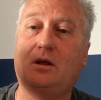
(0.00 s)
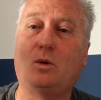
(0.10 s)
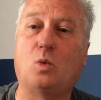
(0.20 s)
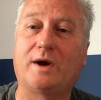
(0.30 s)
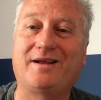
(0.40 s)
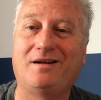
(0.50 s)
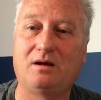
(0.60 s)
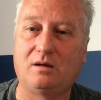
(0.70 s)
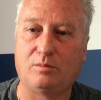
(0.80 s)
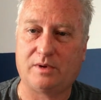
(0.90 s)
what can I
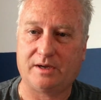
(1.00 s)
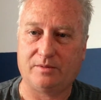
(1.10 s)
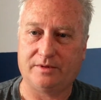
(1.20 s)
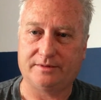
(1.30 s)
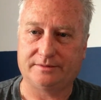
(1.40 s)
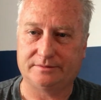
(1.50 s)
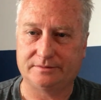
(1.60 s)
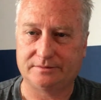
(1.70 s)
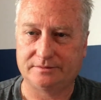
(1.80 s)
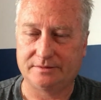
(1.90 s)
go and buy with it?
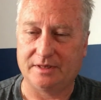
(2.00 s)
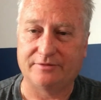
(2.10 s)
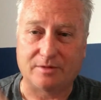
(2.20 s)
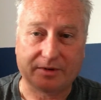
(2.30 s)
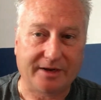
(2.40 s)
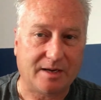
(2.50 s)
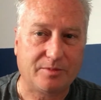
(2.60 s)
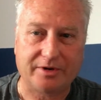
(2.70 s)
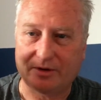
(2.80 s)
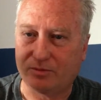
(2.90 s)
If I want to
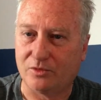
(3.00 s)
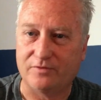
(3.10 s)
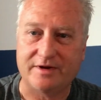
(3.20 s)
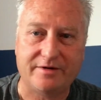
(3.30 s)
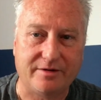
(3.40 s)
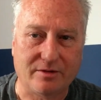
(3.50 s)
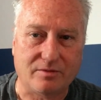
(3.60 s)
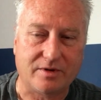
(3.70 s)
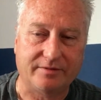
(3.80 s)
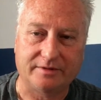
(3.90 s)
upgrade or move area or
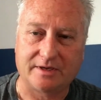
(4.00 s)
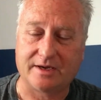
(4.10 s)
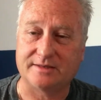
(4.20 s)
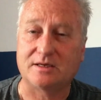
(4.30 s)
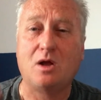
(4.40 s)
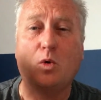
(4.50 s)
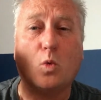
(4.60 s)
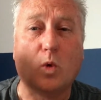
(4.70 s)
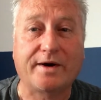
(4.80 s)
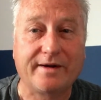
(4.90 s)
whatever the case,
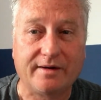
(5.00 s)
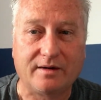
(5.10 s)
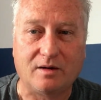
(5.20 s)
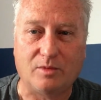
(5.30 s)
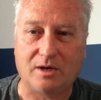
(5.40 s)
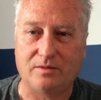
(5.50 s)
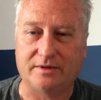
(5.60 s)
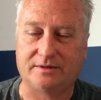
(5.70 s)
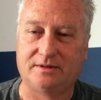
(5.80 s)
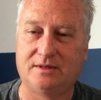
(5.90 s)
what can I go buy
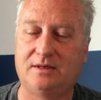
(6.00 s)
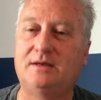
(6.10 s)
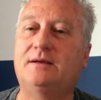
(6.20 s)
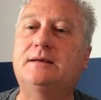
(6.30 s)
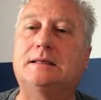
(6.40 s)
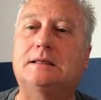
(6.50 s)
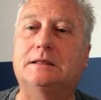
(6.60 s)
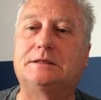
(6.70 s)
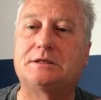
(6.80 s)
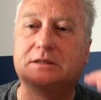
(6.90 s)
with it?
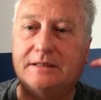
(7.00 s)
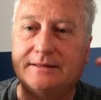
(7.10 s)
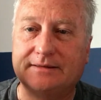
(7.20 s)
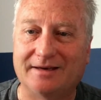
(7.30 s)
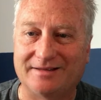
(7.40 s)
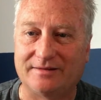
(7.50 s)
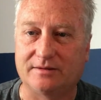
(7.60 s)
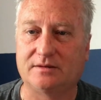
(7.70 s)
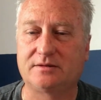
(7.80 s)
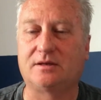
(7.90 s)
Literally
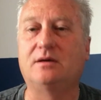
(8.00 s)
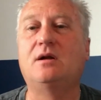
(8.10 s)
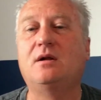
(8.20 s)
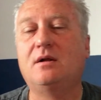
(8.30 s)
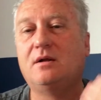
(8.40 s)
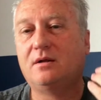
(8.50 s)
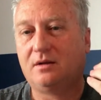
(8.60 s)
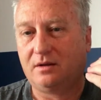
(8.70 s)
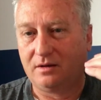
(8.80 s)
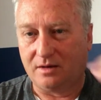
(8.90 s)
nothing. So
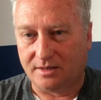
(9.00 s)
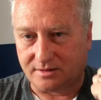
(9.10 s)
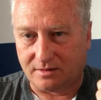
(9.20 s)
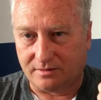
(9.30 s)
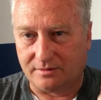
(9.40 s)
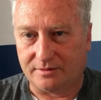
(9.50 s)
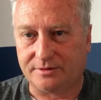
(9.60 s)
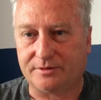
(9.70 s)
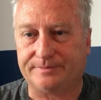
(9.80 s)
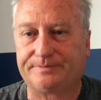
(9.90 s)
guys are holding on
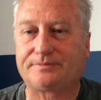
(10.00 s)
to it.